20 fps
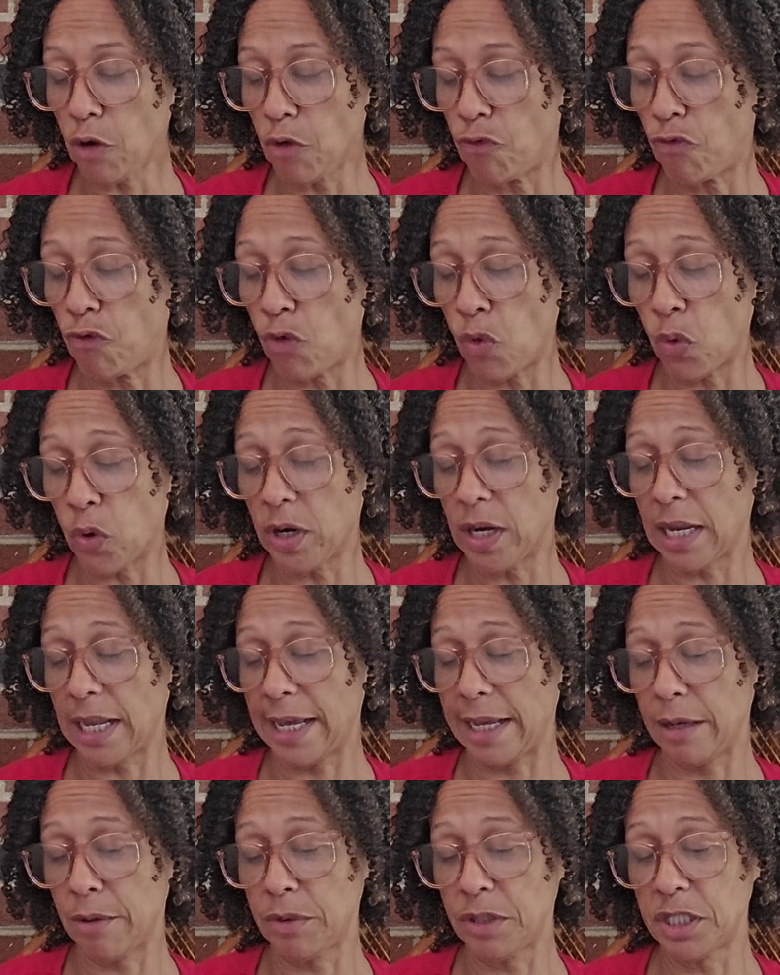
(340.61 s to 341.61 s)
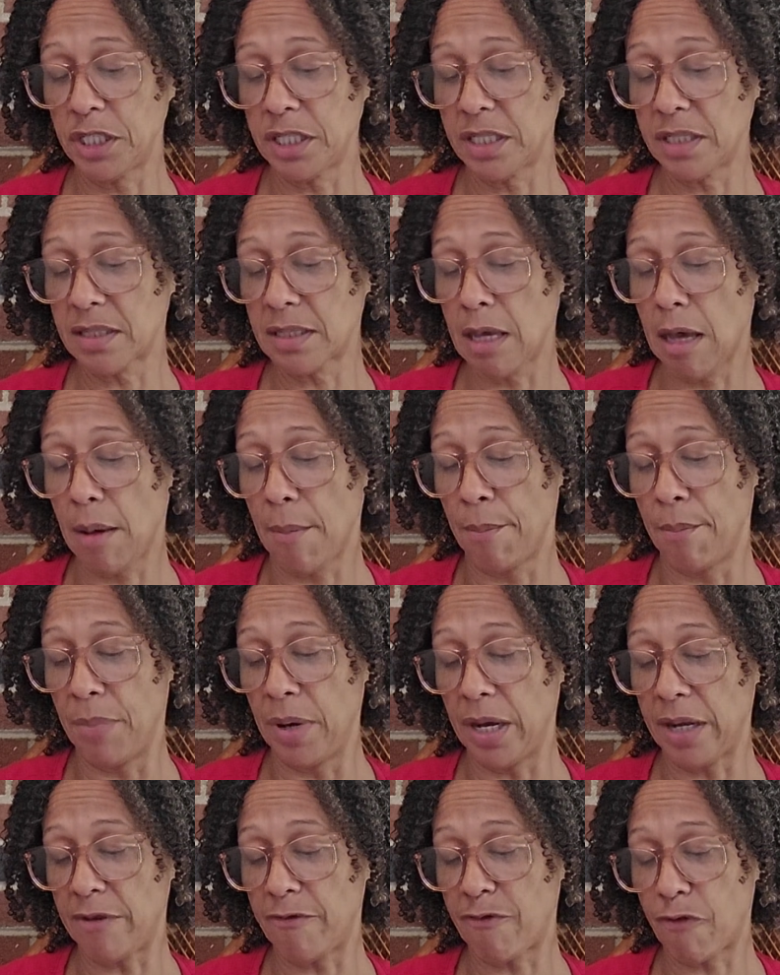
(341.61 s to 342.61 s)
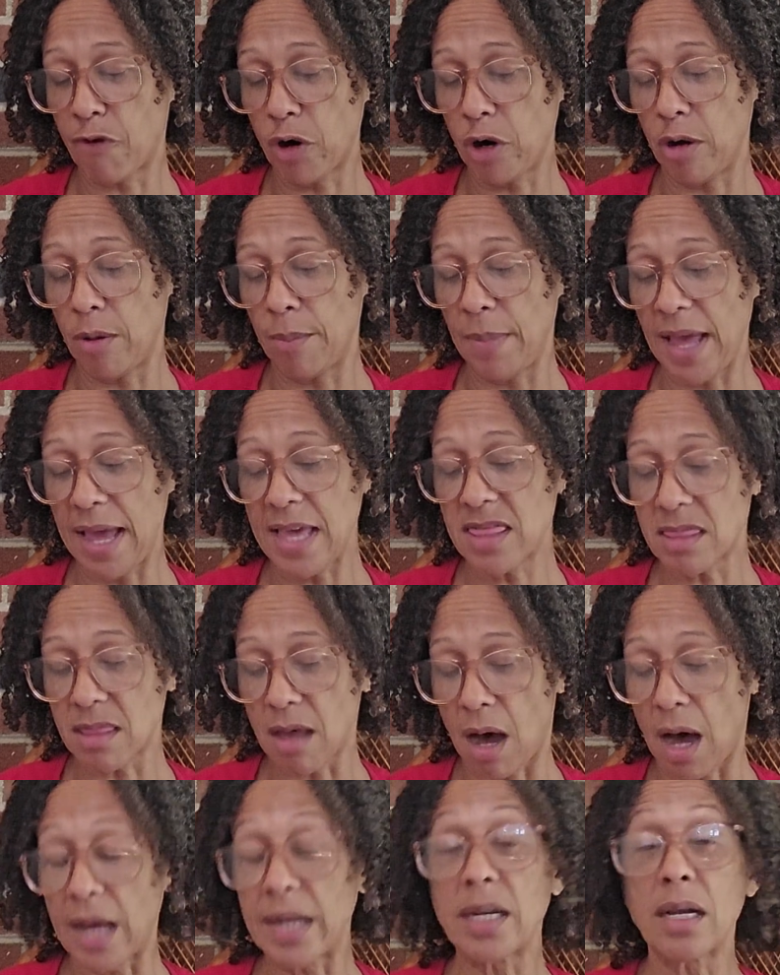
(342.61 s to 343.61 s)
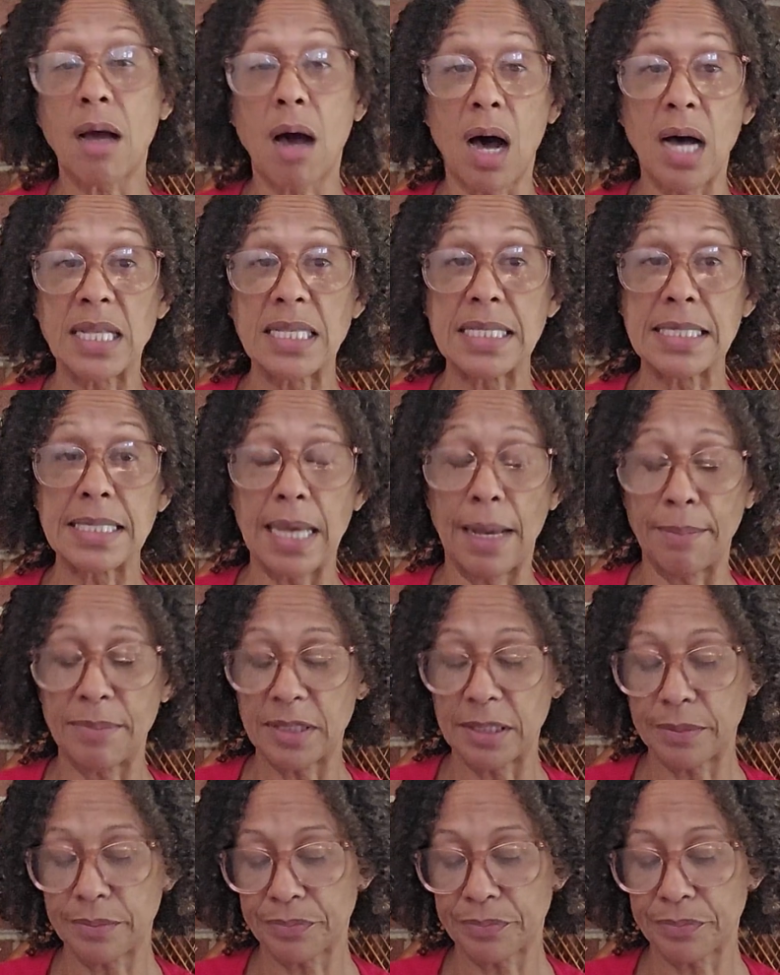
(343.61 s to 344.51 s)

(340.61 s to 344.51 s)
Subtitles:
foreign languages, but from a thought concept.